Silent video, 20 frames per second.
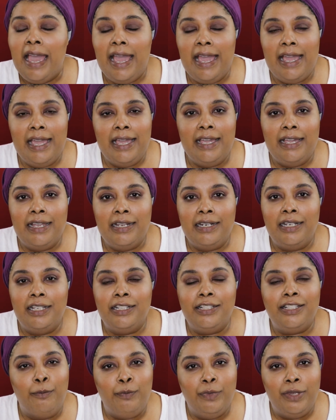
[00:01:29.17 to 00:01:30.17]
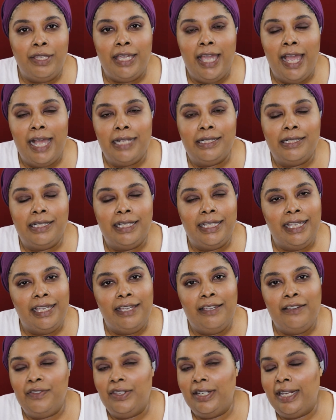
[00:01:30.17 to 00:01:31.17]
and something has to
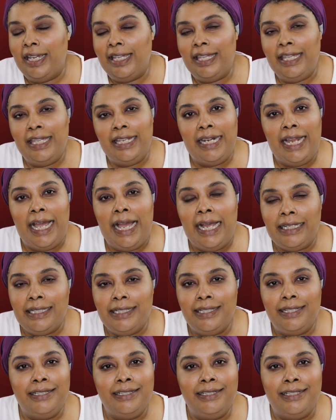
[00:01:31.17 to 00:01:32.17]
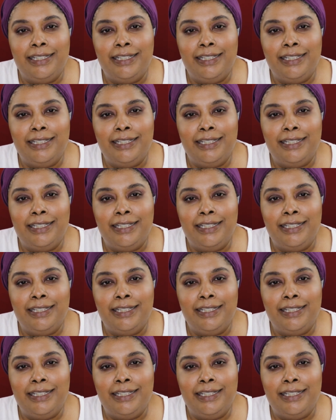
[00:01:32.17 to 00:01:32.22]
give and I cannot.